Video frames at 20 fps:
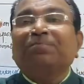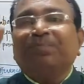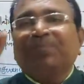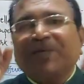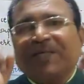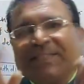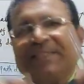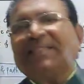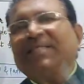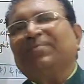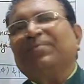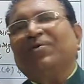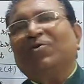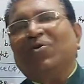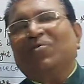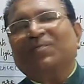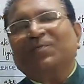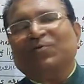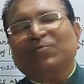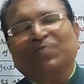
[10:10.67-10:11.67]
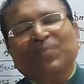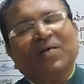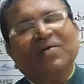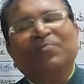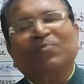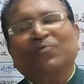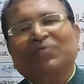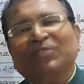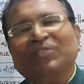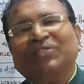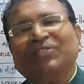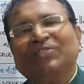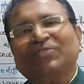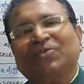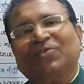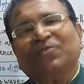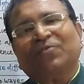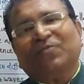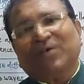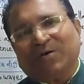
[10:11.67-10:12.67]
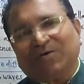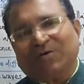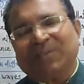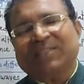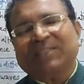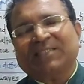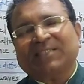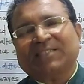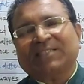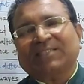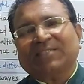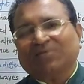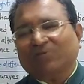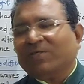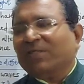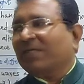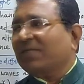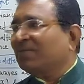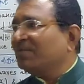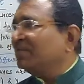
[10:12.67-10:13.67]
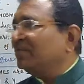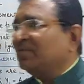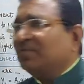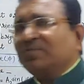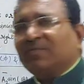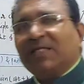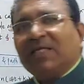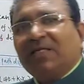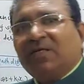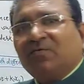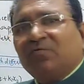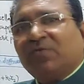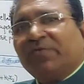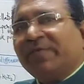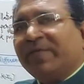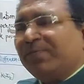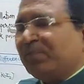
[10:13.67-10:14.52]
principle of superposition of waves. Okay, then we will